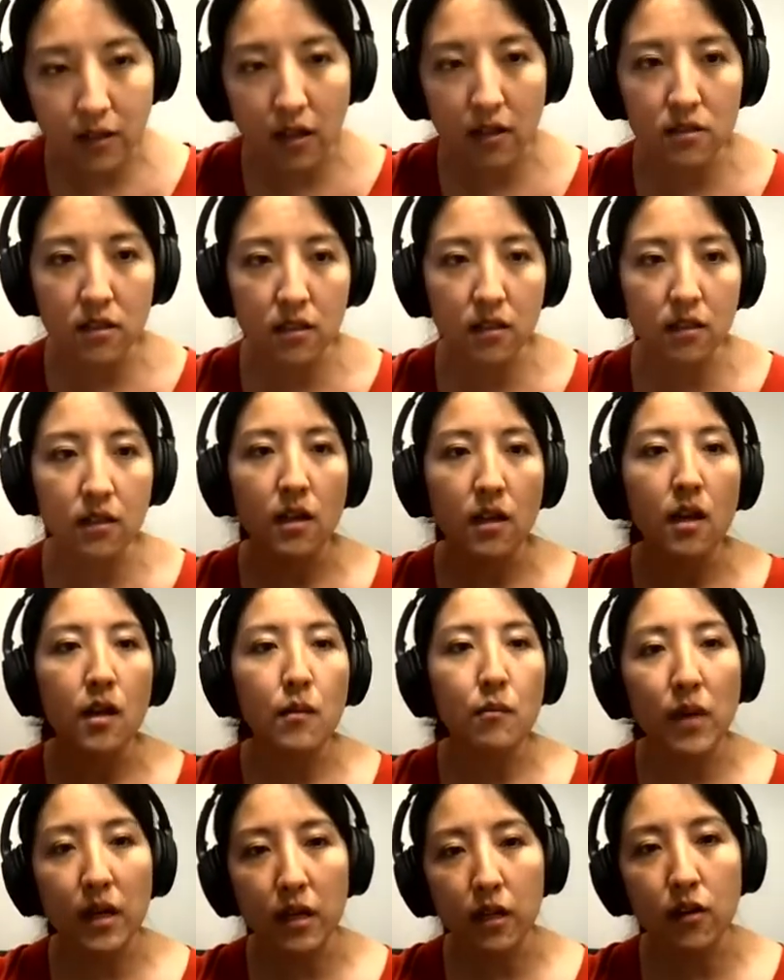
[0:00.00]
agnostic
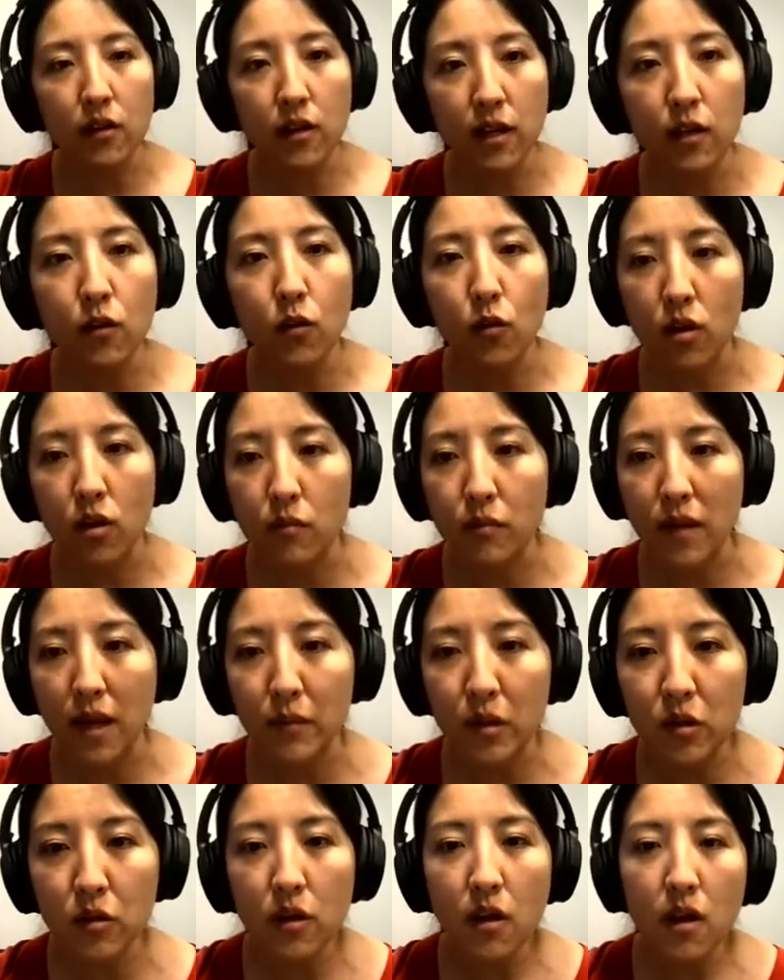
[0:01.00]
meta-learning,
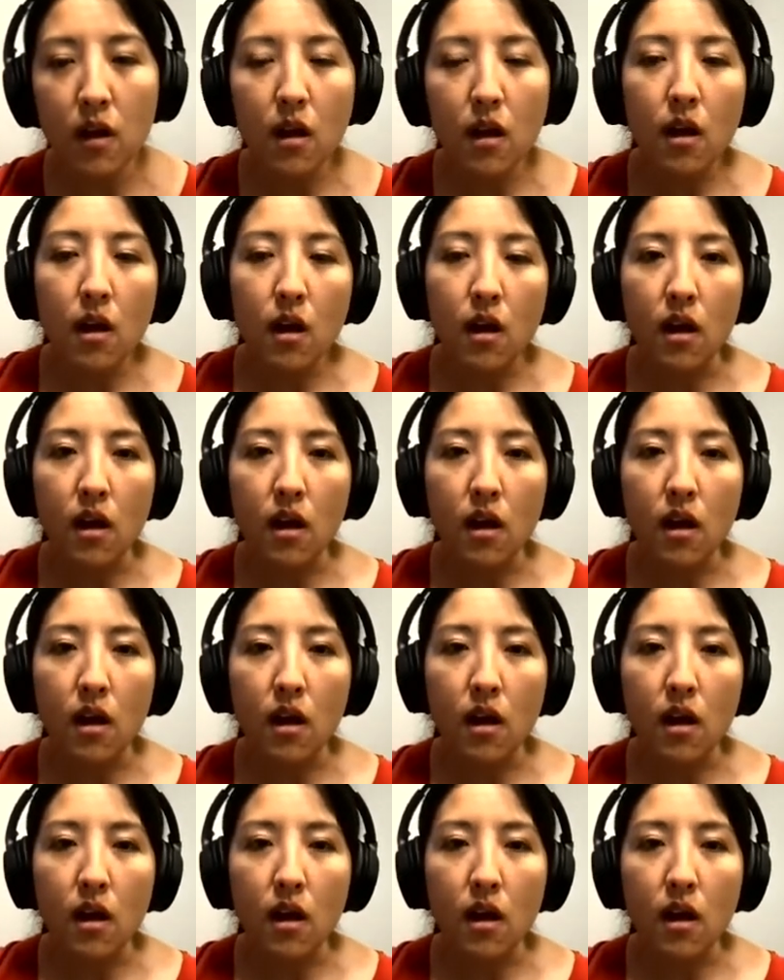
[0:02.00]
or MAML.